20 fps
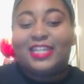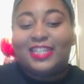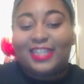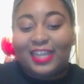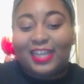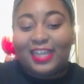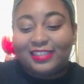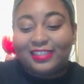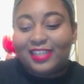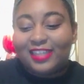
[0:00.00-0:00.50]

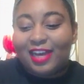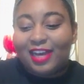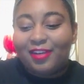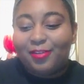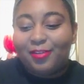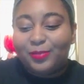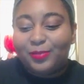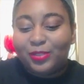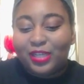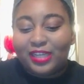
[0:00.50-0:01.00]
yes, I
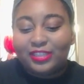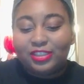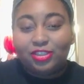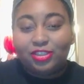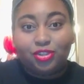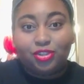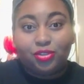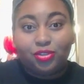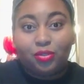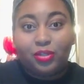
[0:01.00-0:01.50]
hope you guys
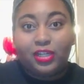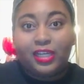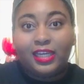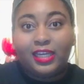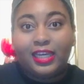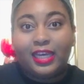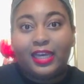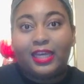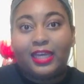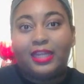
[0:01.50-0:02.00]

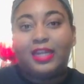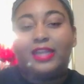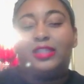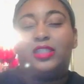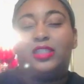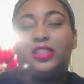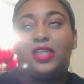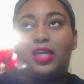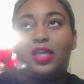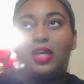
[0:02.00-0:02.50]
enjoy, and at
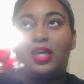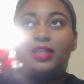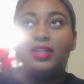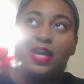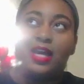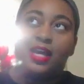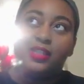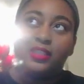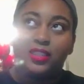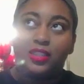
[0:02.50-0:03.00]

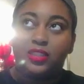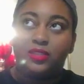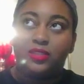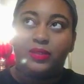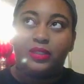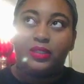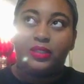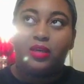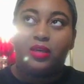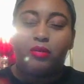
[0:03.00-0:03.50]
the end of this
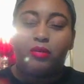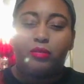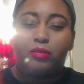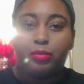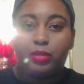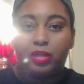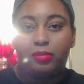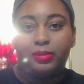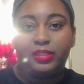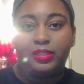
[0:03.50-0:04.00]
video I will
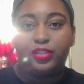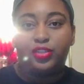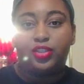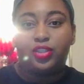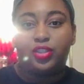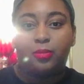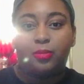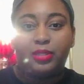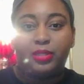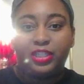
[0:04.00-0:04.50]
probably
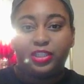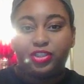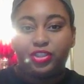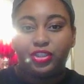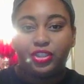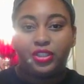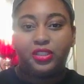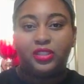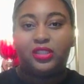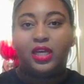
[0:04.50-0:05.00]
insert
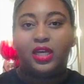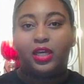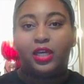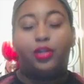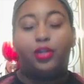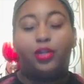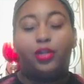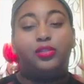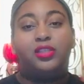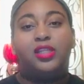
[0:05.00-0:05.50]
pictures
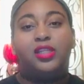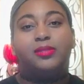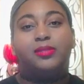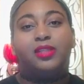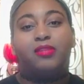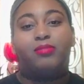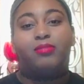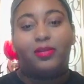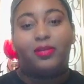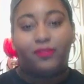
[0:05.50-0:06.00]
and close-ups
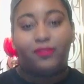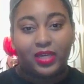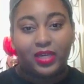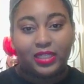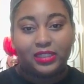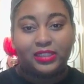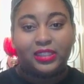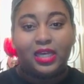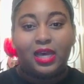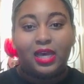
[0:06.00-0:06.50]
of my
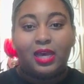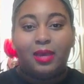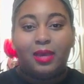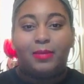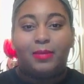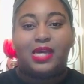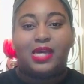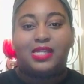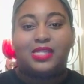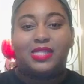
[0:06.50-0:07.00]
face
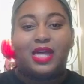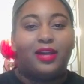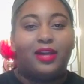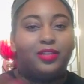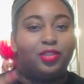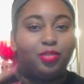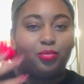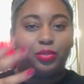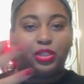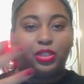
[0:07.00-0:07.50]
because I
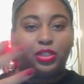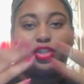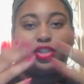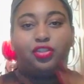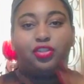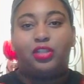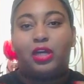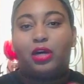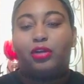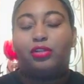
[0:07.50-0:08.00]
don't want to
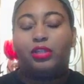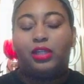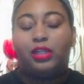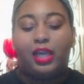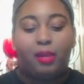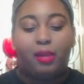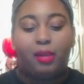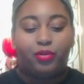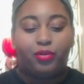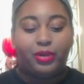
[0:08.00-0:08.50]
do that on the
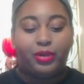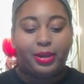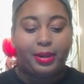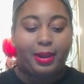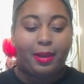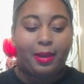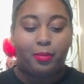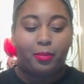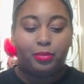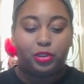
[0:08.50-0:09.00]
camera right
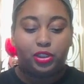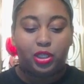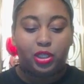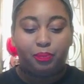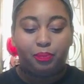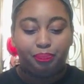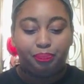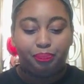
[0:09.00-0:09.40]
now. So